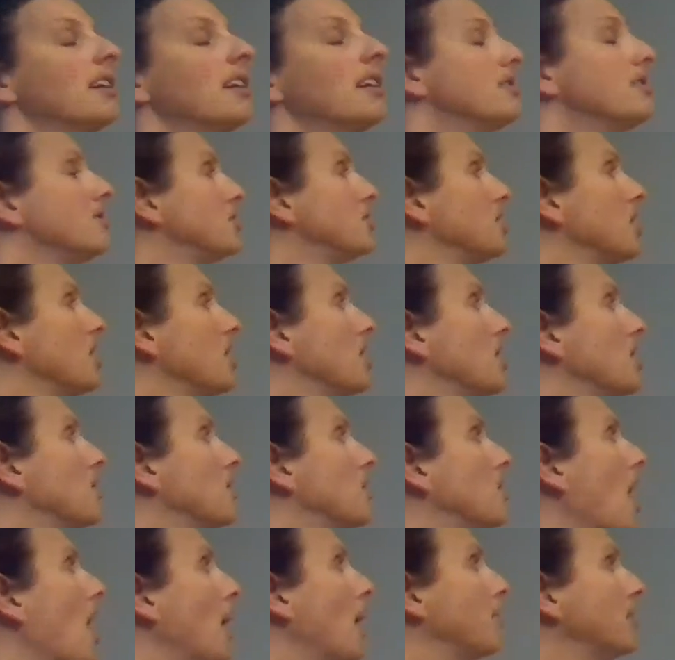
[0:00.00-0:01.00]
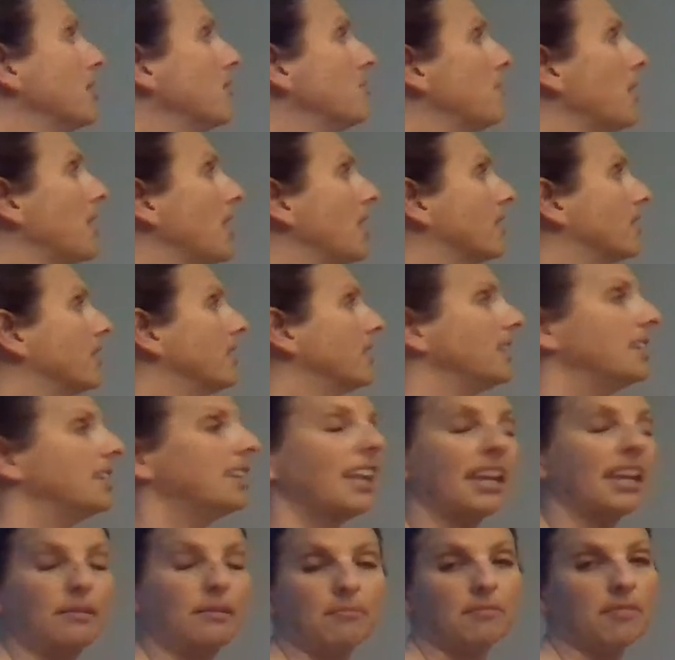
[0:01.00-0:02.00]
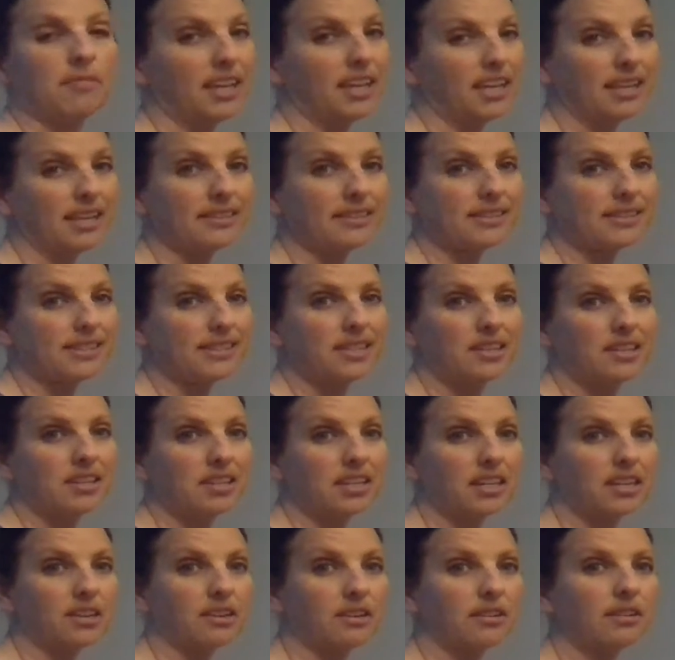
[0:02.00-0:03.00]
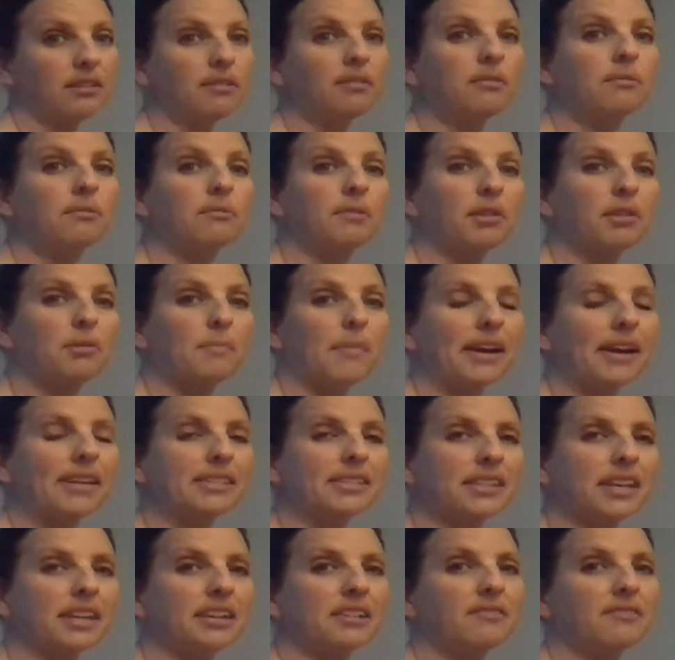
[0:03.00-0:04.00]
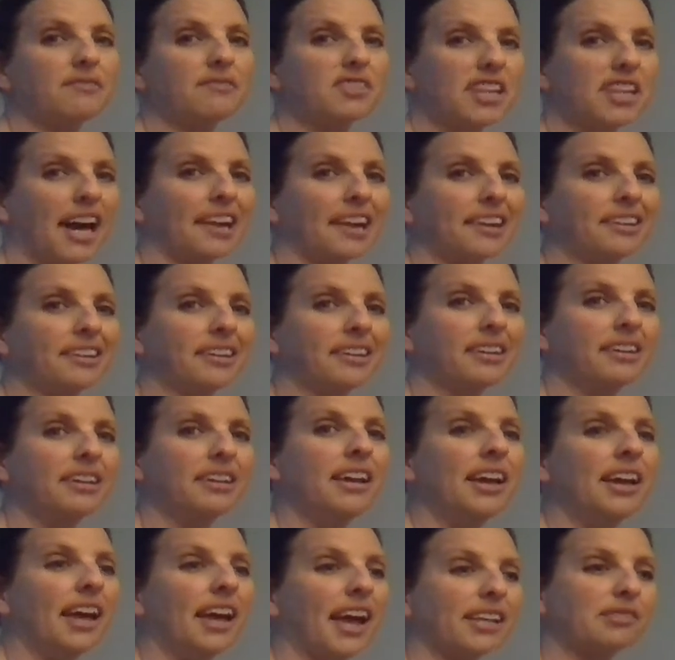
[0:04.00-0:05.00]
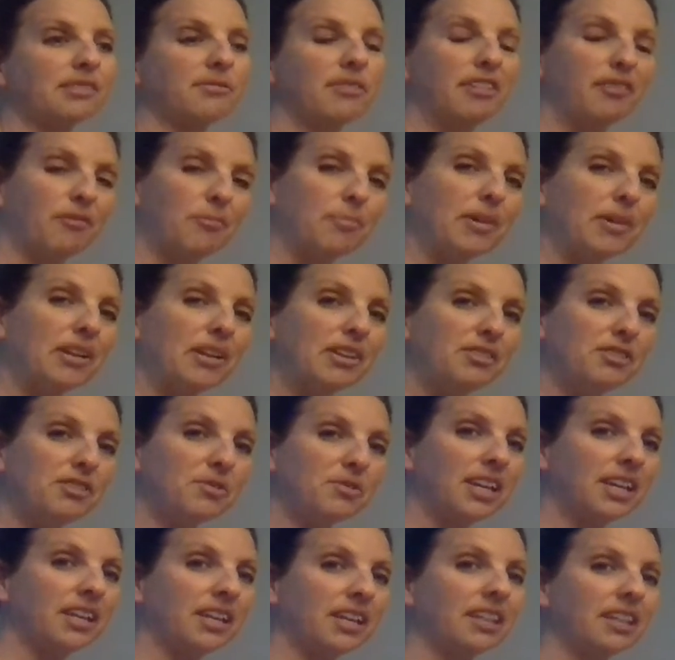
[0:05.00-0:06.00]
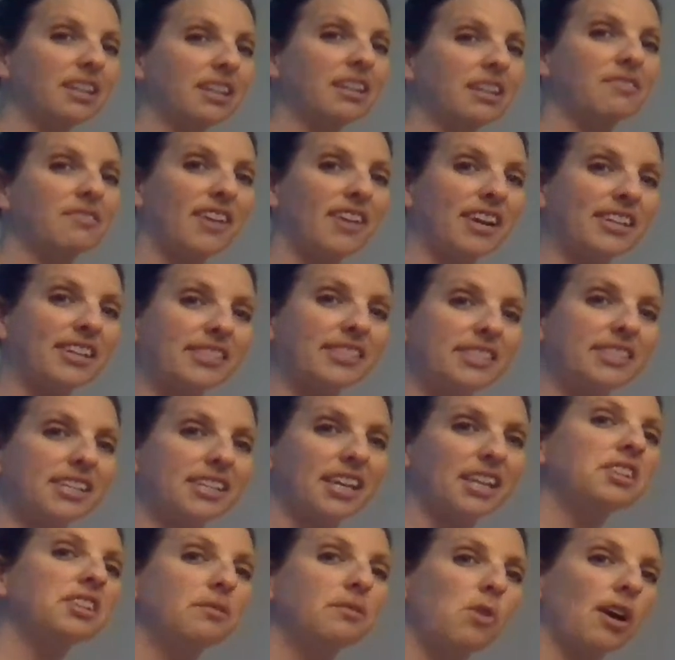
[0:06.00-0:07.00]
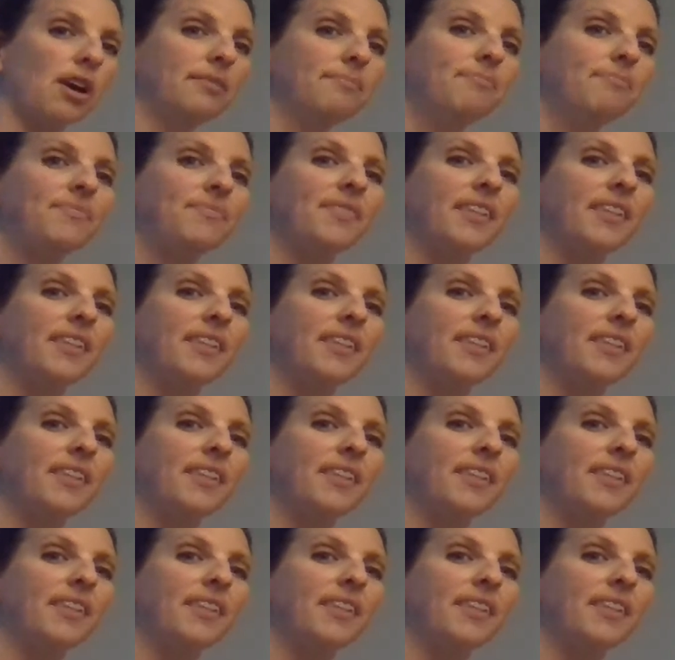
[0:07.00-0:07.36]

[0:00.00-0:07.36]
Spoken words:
So I'm comparing name lengths here with my set of data as we've been doing in Investigation 1.